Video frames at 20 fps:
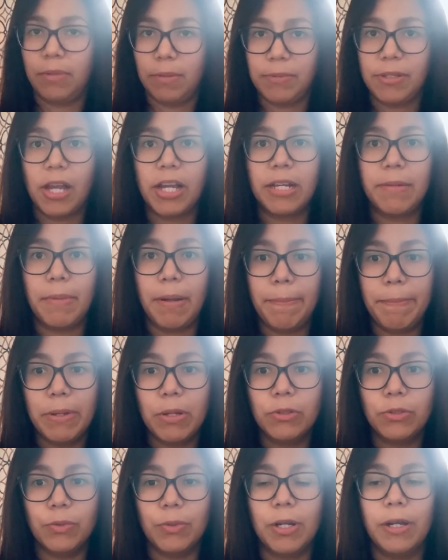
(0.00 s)
I'm talking about
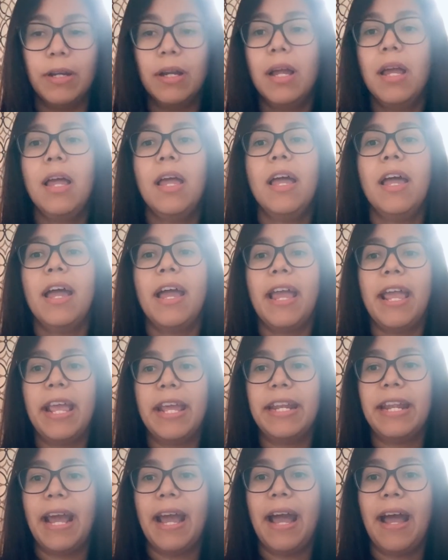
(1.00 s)
Builderall,
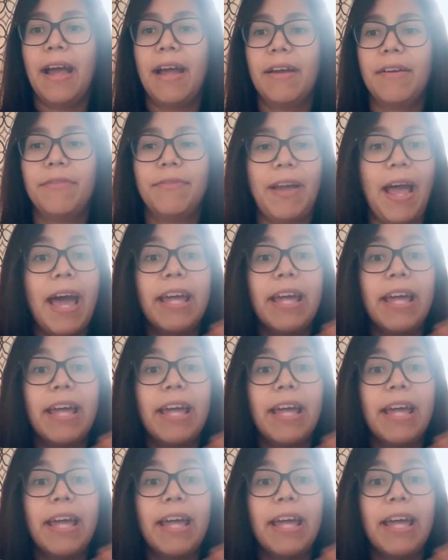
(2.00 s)
and have